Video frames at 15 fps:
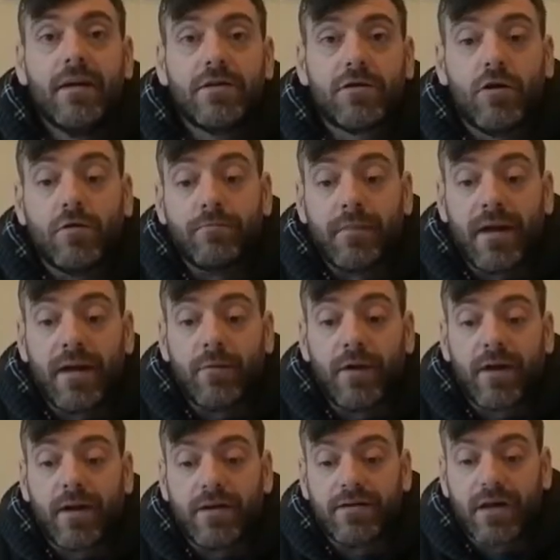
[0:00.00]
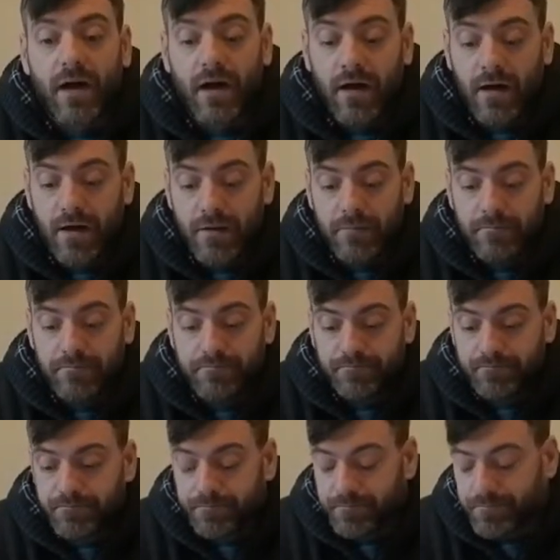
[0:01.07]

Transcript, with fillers: So, anyway guys, um,